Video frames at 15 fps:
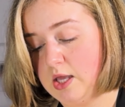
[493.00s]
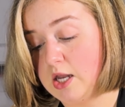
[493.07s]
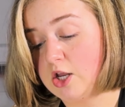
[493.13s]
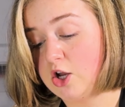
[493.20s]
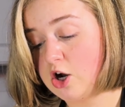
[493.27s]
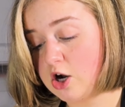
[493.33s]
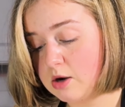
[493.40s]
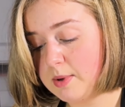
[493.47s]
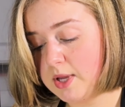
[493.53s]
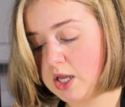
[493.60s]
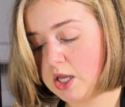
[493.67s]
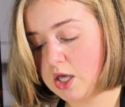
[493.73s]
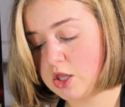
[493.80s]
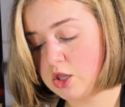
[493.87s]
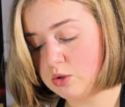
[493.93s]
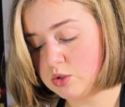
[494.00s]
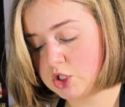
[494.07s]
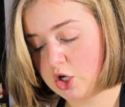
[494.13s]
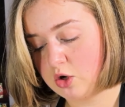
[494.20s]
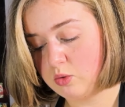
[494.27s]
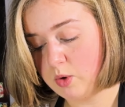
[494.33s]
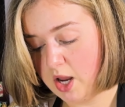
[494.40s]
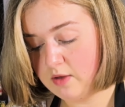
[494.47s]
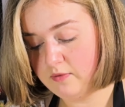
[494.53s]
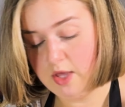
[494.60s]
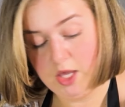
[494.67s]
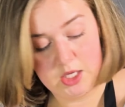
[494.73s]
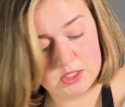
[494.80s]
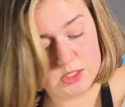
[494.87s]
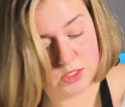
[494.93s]
and curbing those
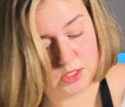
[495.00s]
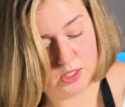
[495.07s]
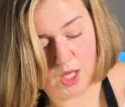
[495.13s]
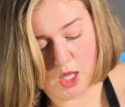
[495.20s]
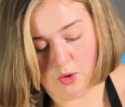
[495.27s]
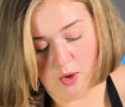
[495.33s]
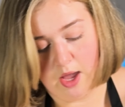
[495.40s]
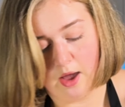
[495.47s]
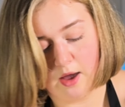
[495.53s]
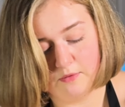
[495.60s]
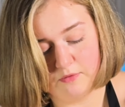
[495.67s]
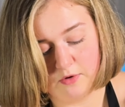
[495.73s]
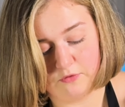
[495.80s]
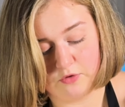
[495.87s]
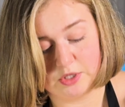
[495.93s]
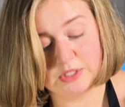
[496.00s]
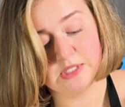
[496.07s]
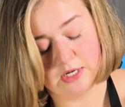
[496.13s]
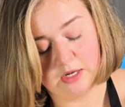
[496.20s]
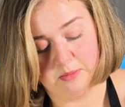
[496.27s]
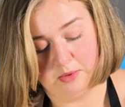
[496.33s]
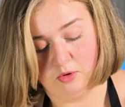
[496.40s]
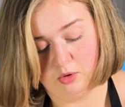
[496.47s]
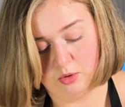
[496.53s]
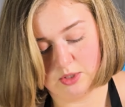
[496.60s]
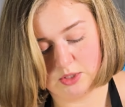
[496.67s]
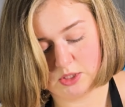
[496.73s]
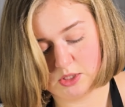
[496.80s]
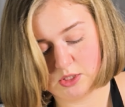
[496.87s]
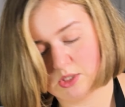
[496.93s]
cravings that you have for cinnamon
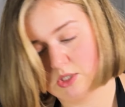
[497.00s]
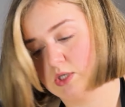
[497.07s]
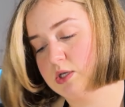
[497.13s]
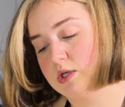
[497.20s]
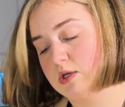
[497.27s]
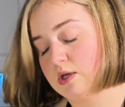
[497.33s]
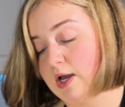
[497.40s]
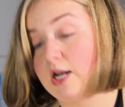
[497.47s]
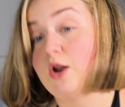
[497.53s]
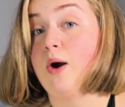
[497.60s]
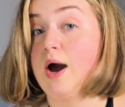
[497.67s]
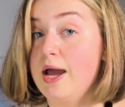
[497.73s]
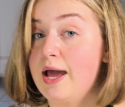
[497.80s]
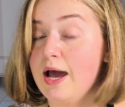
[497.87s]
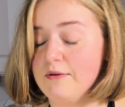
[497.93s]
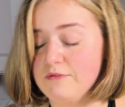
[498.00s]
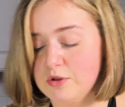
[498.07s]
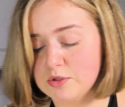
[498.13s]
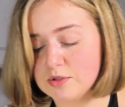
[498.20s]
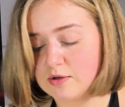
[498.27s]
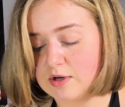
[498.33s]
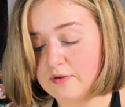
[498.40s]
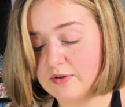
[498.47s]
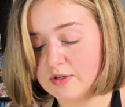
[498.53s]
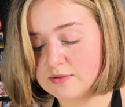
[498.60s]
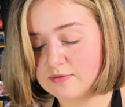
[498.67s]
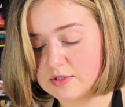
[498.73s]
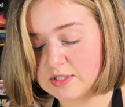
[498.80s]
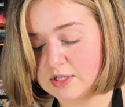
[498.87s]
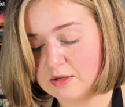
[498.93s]
rolls. I know I have those cravings
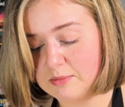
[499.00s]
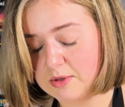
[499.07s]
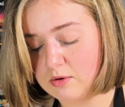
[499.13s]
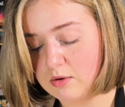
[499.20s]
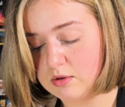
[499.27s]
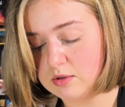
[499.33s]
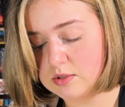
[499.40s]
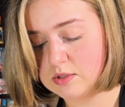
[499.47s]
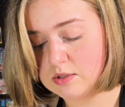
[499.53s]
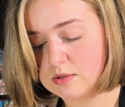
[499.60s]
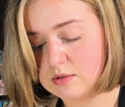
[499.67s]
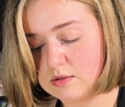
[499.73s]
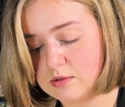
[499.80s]
for cinnamon rolls.